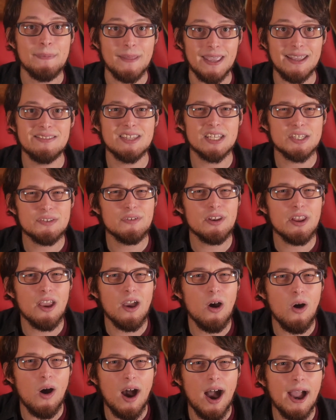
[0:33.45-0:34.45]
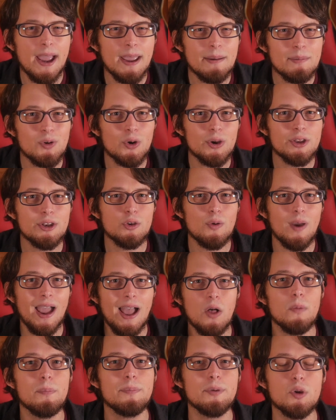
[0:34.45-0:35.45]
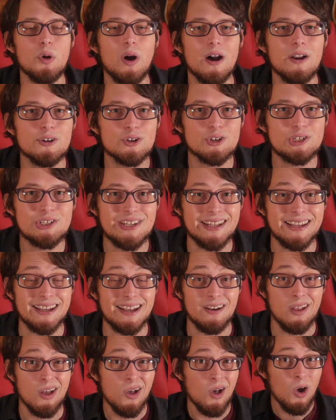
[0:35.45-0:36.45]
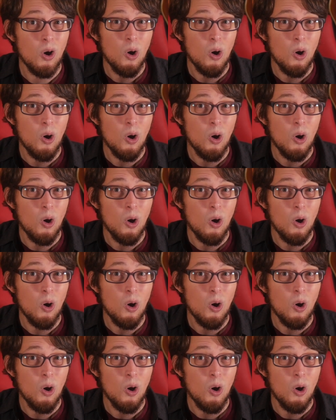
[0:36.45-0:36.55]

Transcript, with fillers: In this video, I am going to help you understand